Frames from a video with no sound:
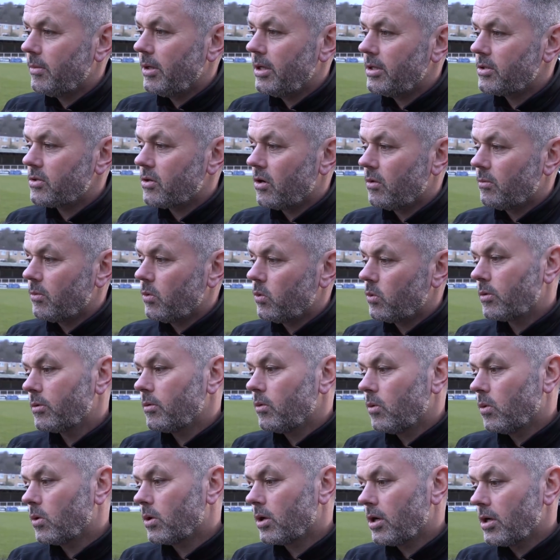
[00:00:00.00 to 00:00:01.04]
Lee's got them all
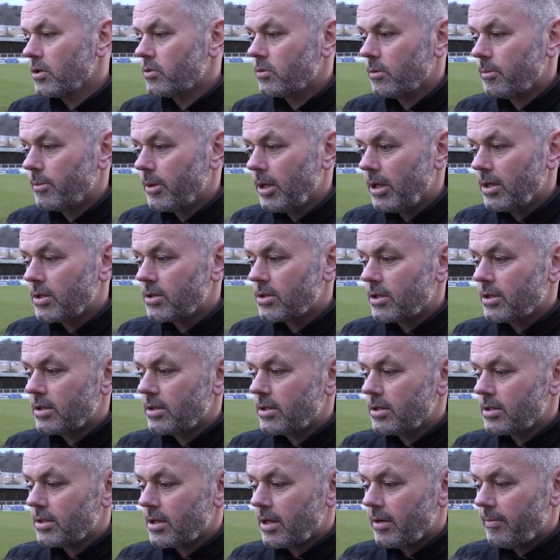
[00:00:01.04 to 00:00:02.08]
organised with Meeks,
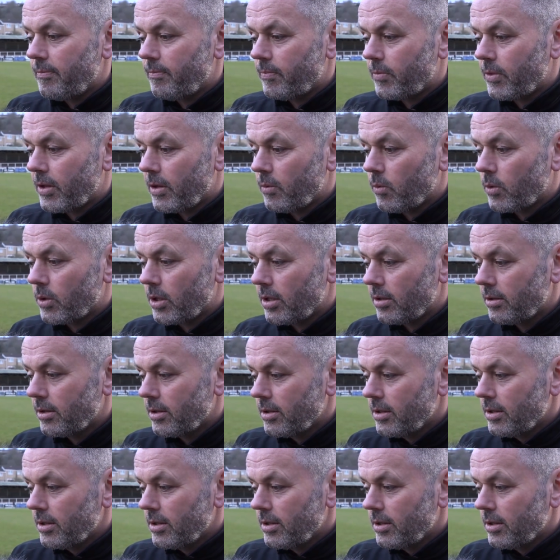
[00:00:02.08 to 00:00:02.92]
and um, they want to